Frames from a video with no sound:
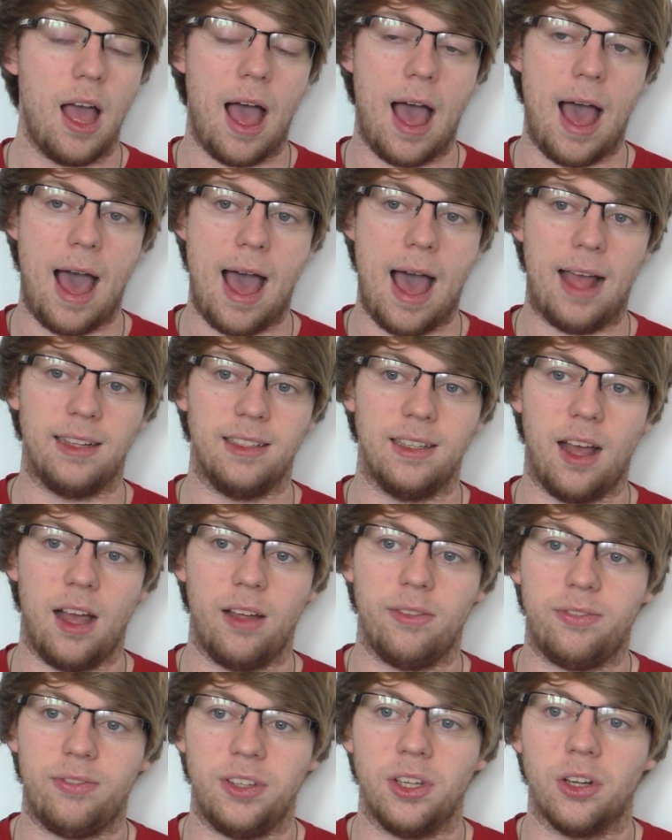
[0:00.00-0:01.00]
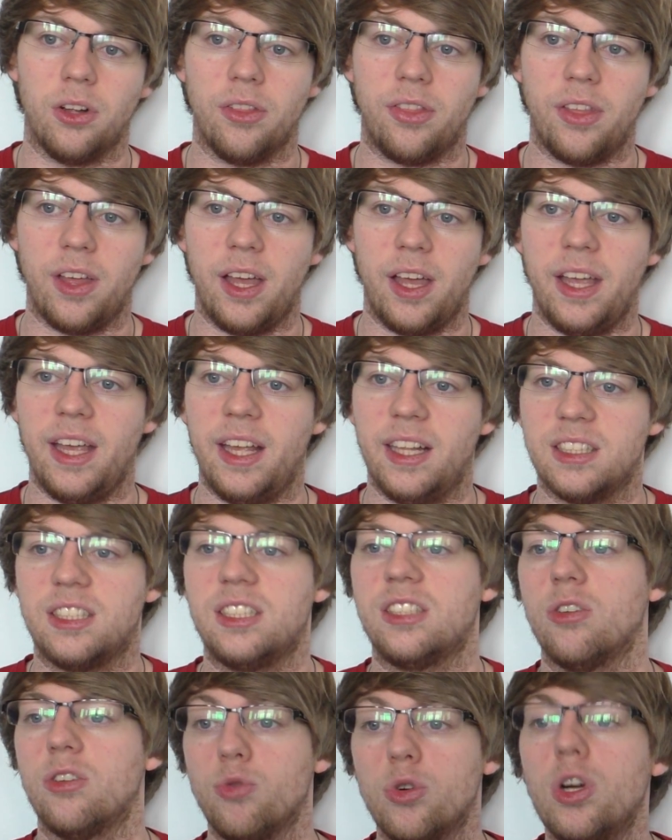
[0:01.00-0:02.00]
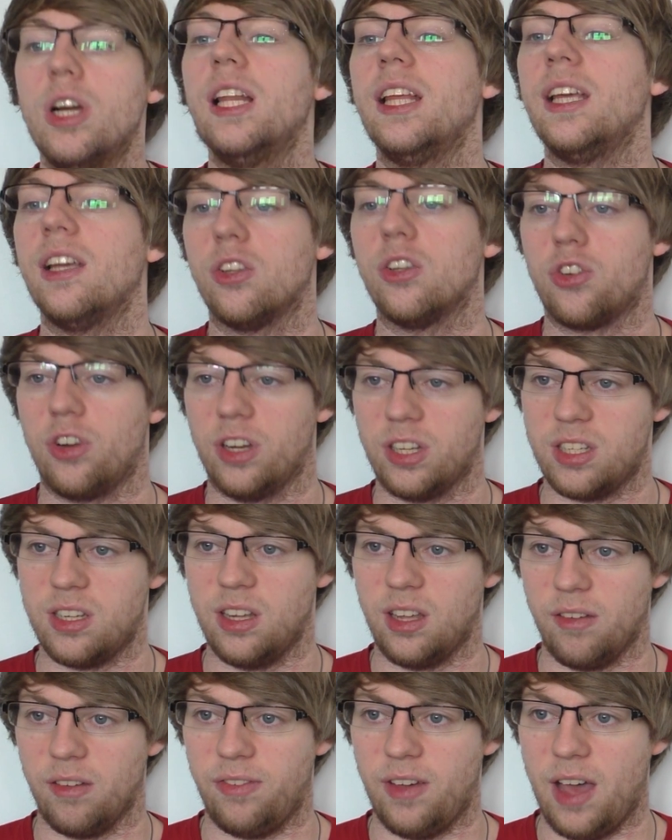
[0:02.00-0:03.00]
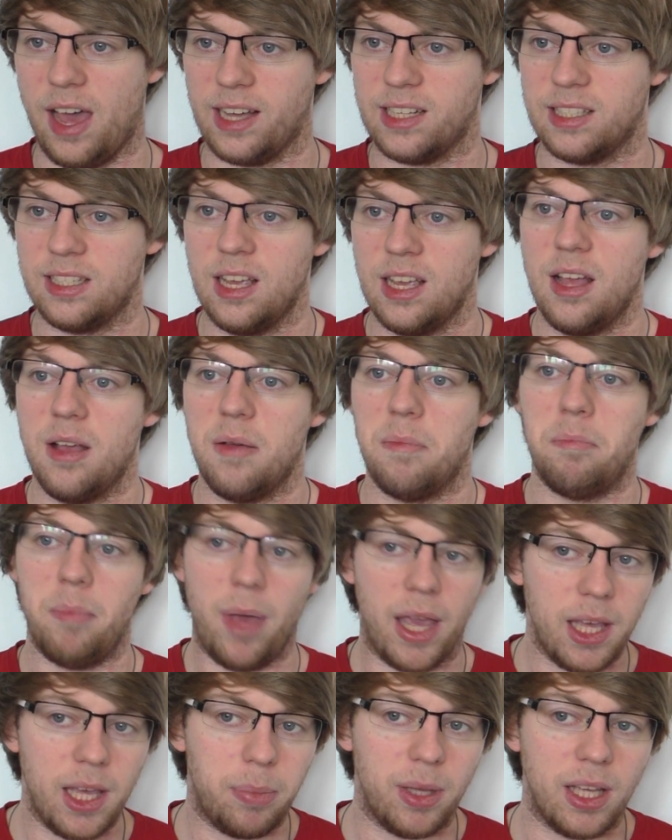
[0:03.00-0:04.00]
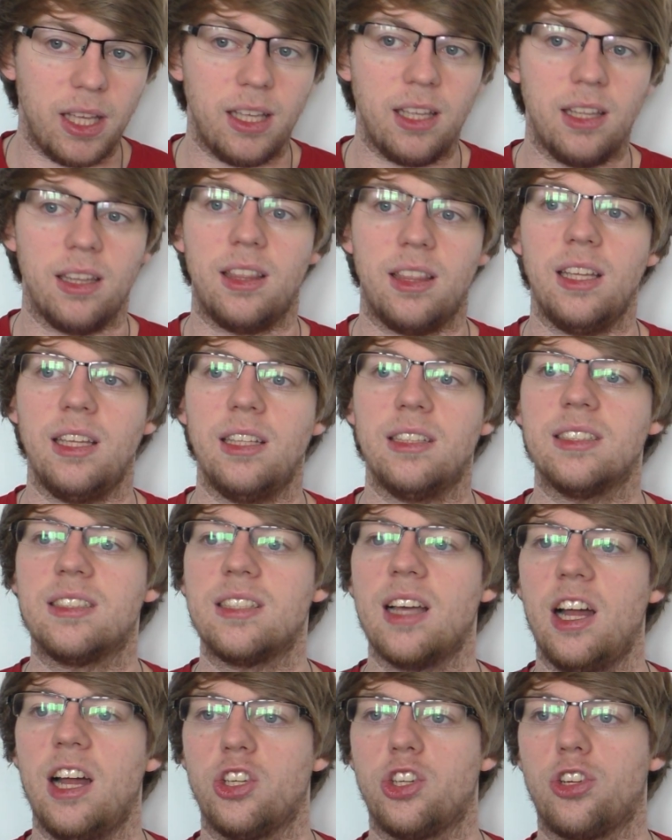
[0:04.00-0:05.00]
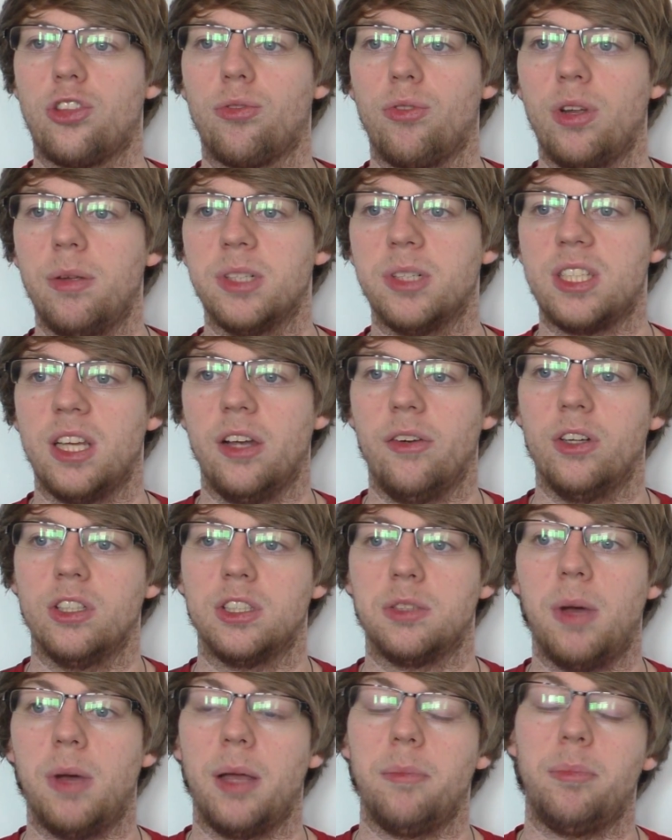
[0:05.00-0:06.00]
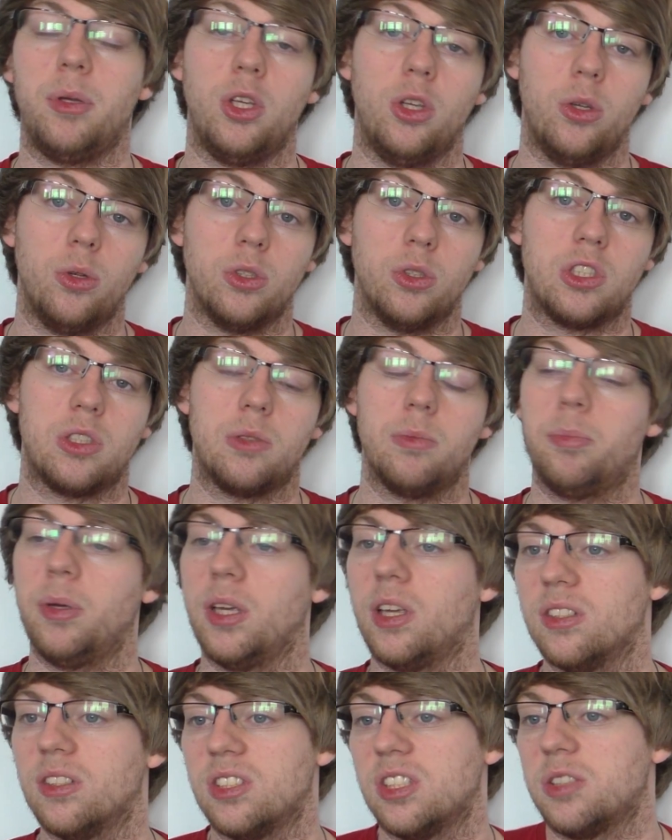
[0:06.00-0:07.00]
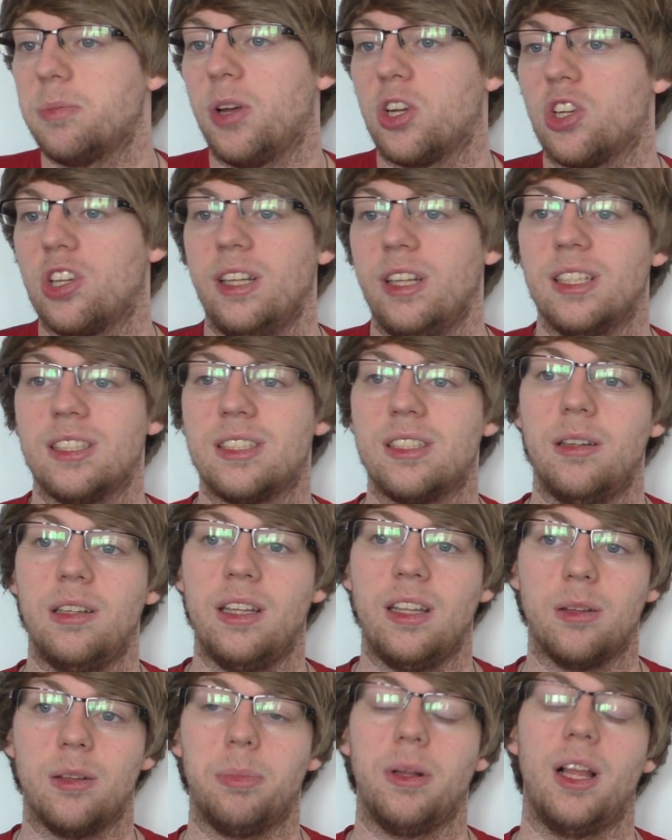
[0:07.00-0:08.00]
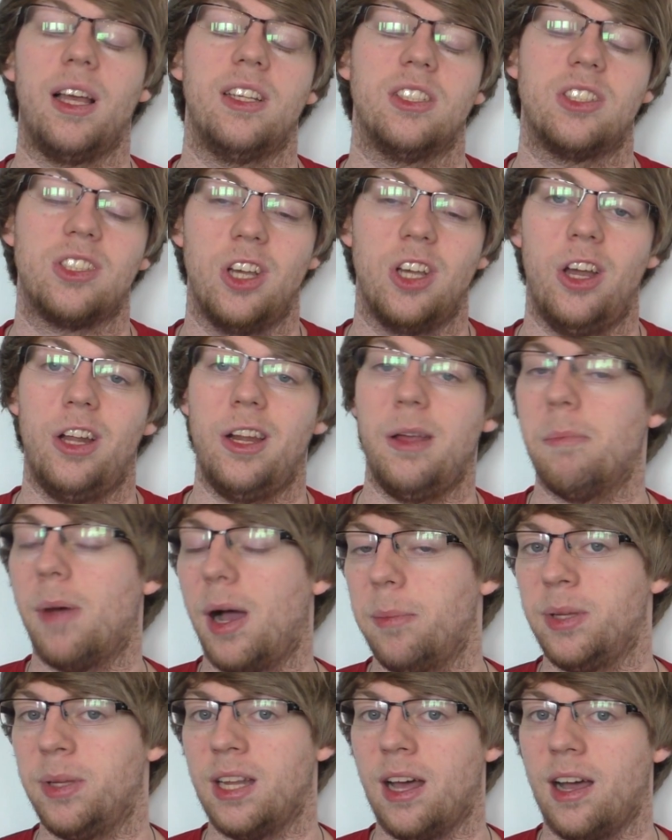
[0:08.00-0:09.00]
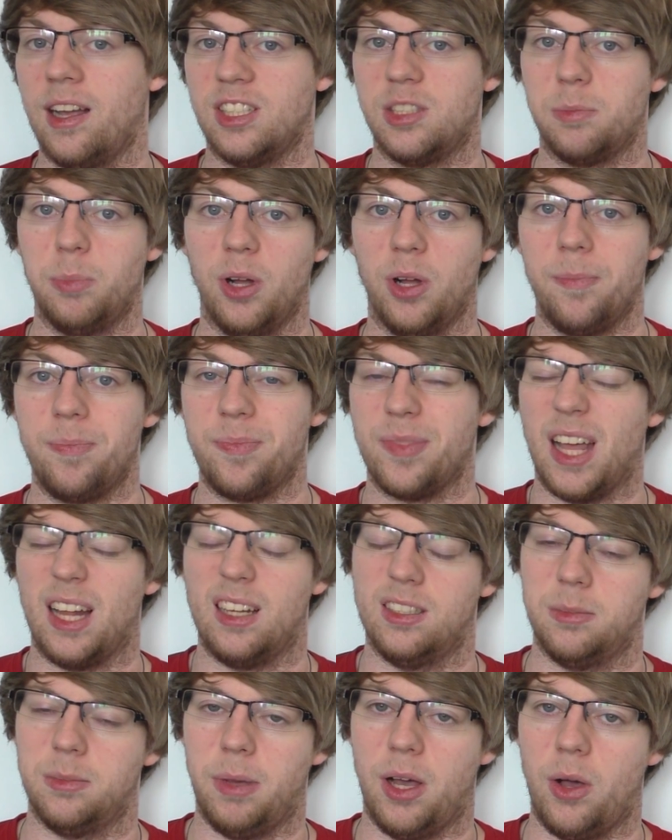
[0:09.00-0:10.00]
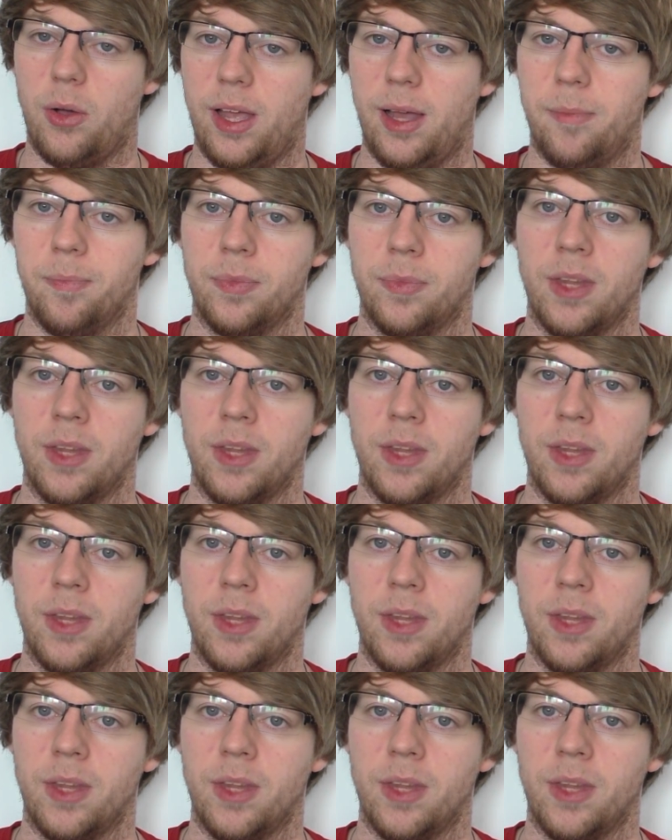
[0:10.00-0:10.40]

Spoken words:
and I feel that it's a really interesting effect. Maybe the detached 3 materials might be used because especially it's in either player's turn, it might be nice, but that is about it.